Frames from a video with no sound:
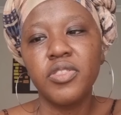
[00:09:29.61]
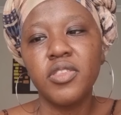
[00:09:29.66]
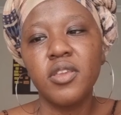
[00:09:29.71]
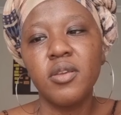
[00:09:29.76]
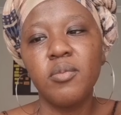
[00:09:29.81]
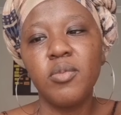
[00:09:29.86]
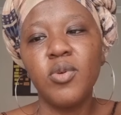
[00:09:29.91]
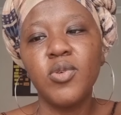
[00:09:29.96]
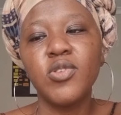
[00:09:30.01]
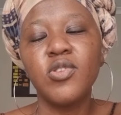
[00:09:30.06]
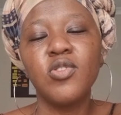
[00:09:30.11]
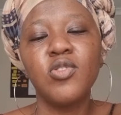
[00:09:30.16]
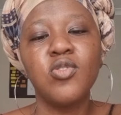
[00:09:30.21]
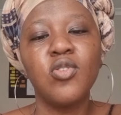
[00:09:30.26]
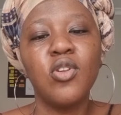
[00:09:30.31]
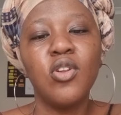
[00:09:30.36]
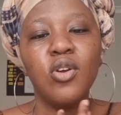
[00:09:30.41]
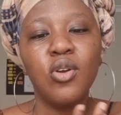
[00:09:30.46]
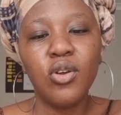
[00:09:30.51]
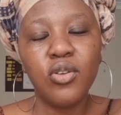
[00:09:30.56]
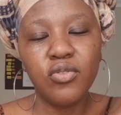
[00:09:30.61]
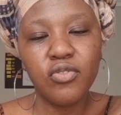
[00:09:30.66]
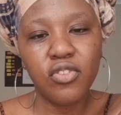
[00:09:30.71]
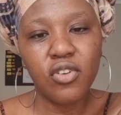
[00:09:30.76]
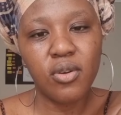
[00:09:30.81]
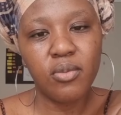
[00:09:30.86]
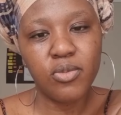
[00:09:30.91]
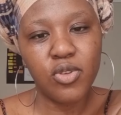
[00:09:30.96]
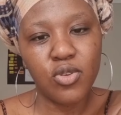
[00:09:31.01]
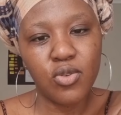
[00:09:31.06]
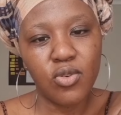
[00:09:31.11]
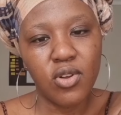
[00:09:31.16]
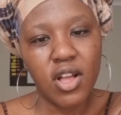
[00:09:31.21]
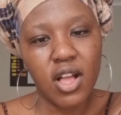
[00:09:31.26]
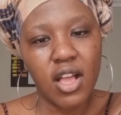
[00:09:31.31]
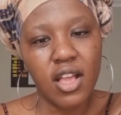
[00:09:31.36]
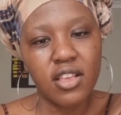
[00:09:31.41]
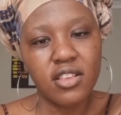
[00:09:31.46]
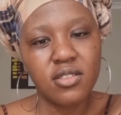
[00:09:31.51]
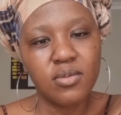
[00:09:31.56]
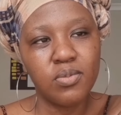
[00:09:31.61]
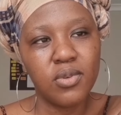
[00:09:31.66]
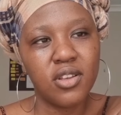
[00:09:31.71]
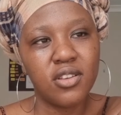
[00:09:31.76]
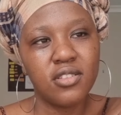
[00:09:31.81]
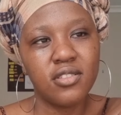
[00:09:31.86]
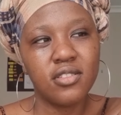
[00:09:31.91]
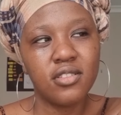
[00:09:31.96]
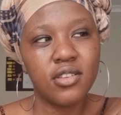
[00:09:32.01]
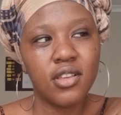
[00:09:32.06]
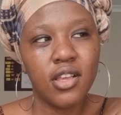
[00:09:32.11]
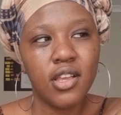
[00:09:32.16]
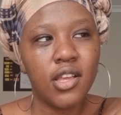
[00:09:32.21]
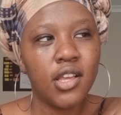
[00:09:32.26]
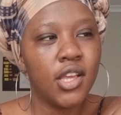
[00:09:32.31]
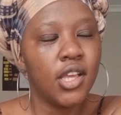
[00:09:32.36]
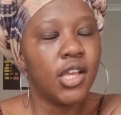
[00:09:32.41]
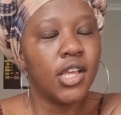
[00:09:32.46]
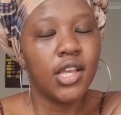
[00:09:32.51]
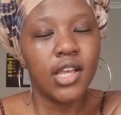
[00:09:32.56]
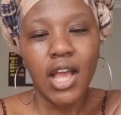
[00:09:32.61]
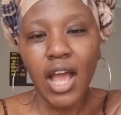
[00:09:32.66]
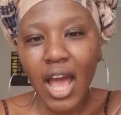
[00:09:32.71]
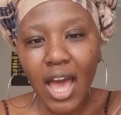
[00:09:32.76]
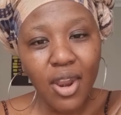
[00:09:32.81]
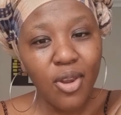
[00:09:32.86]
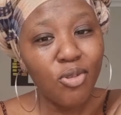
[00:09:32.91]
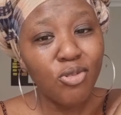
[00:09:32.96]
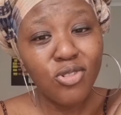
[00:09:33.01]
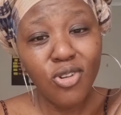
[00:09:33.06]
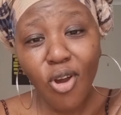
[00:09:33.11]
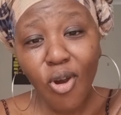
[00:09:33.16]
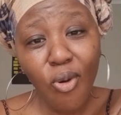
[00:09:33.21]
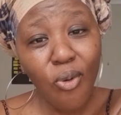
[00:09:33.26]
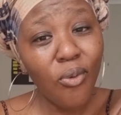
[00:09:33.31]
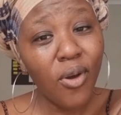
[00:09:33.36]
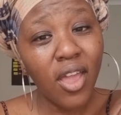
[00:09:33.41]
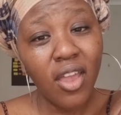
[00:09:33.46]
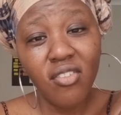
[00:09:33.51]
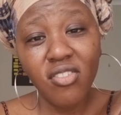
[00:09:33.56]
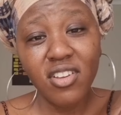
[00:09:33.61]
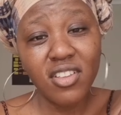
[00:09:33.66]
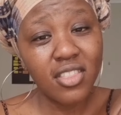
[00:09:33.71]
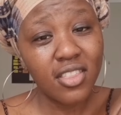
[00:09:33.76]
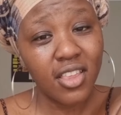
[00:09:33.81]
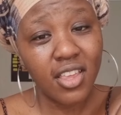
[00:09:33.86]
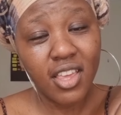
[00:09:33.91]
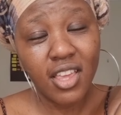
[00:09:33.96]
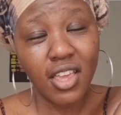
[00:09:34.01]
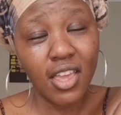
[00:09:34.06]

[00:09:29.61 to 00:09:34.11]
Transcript: but also to learn from you guys because I don't know everything.